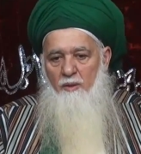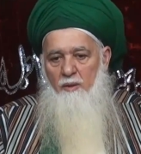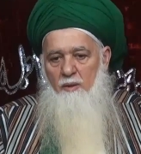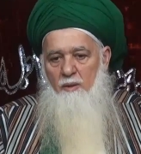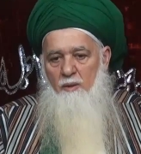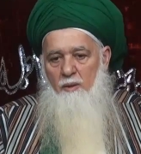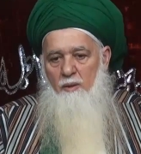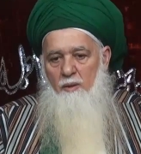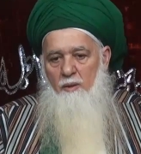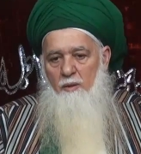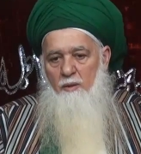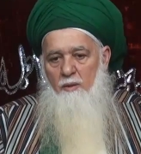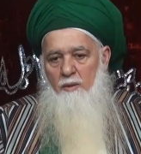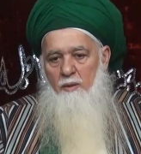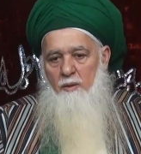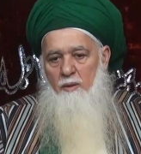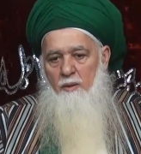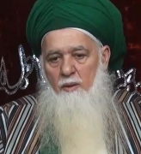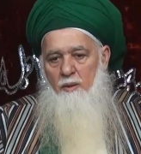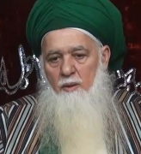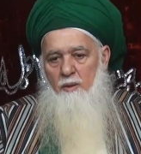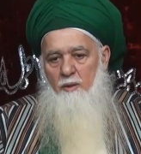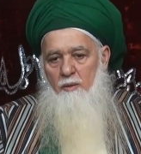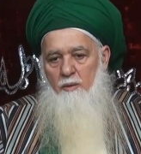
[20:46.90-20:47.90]

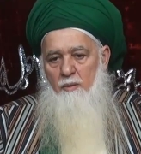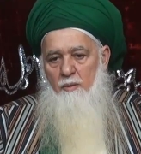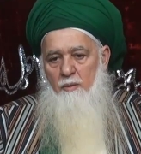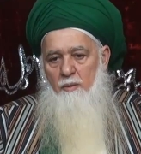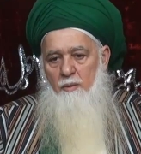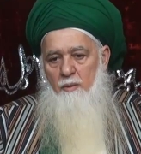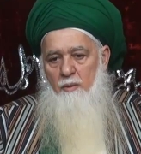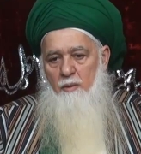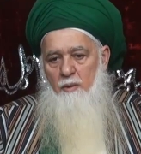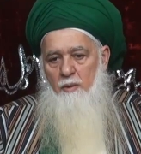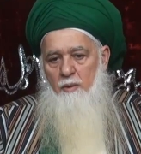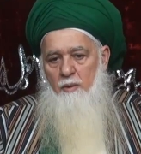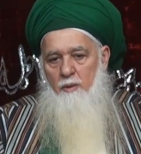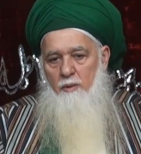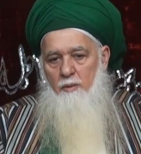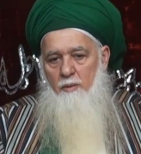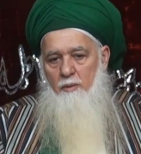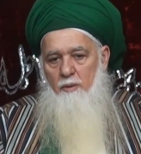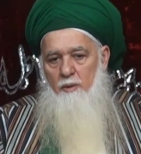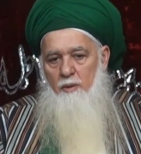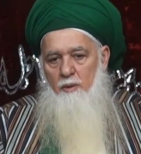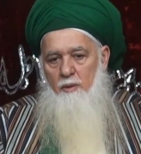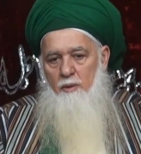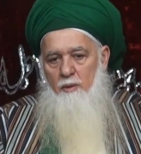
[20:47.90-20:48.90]

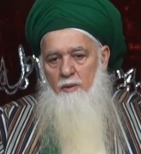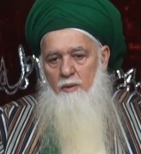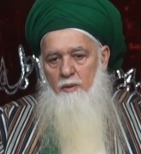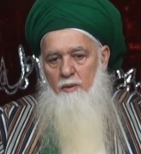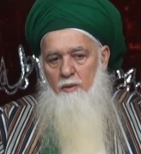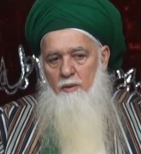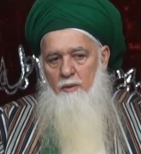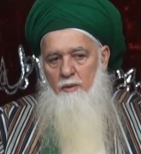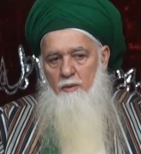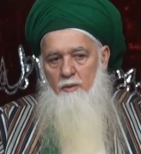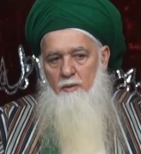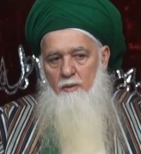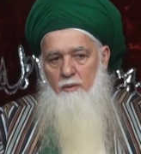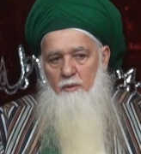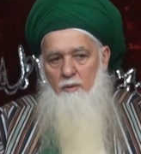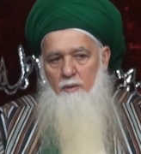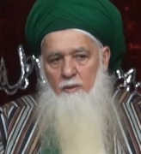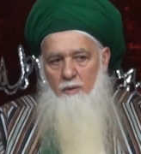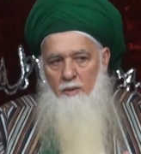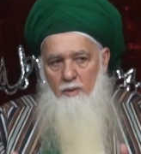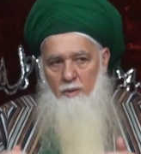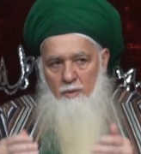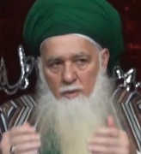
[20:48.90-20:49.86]
[no speech]